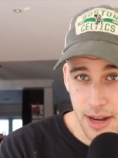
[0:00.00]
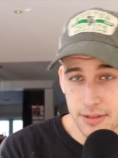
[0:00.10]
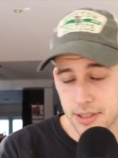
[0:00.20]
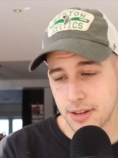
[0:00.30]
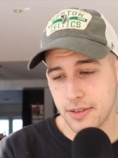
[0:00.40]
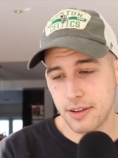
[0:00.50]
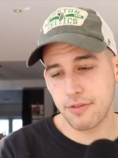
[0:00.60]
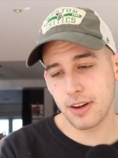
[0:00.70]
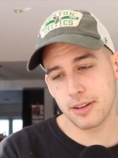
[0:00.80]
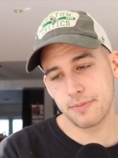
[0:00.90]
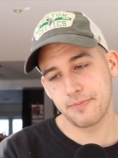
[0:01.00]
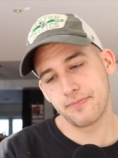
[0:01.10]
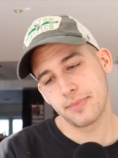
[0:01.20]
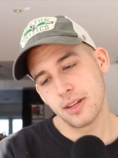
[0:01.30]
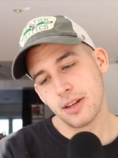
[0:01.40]
They don't deserve any fucking.
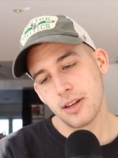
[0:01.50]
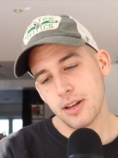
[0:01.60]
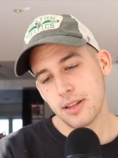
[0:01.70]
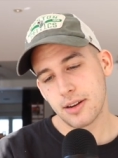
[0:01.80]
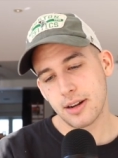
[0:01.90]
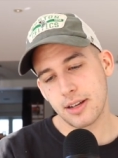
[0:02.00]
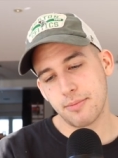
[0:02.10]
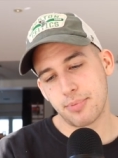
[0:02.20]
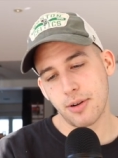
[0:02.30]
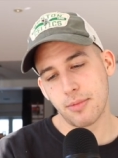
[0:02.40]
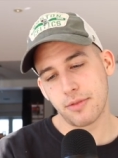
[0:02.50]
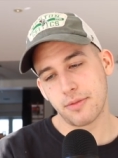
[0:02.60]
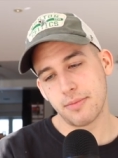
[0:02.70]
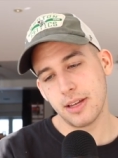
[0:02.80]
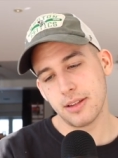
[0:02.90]
They're not getting promo
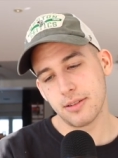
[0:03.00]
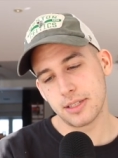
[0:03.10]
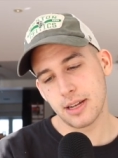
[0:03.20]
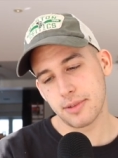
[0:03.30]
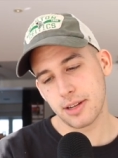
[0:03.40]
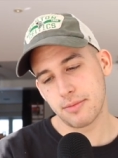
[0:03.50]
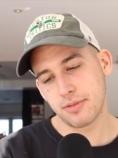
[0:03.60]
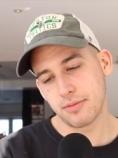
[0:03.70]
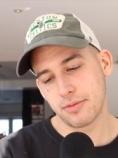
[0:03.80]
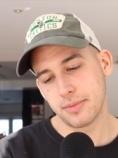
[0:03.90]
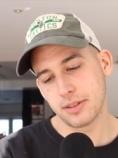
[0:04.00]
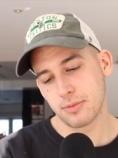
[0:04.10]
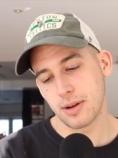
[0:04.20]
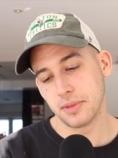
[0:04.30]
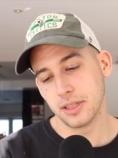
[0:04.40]
from me. The only time they're getting promo from me is
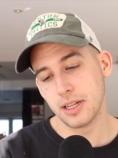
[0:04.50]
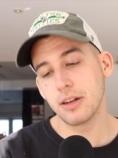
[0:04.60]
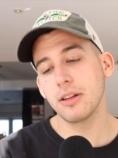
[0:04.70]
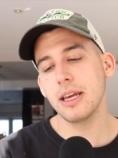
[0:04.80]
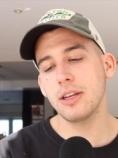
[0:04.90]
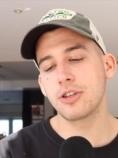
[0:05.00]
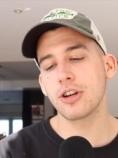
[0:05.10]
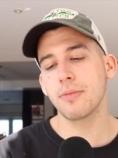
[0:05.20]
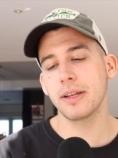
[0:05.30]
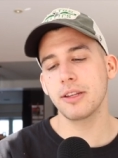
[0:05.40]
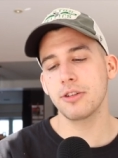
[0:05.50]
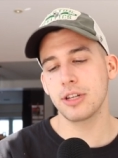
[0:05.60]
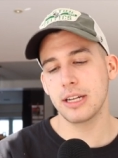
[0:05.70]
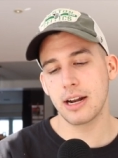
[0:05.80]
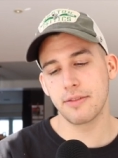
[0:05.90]
when I'm literally chirping the
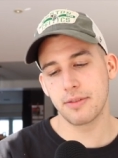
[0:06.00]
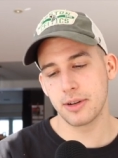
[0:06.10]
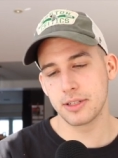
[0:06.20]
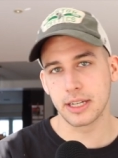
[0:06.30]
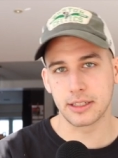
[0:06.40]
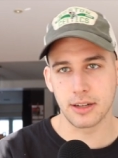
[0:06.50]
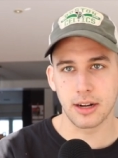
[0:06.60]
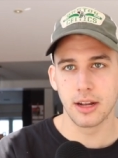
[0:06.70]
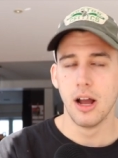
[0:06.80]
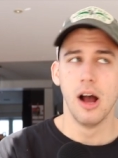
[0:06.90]
shit out of them on TikTok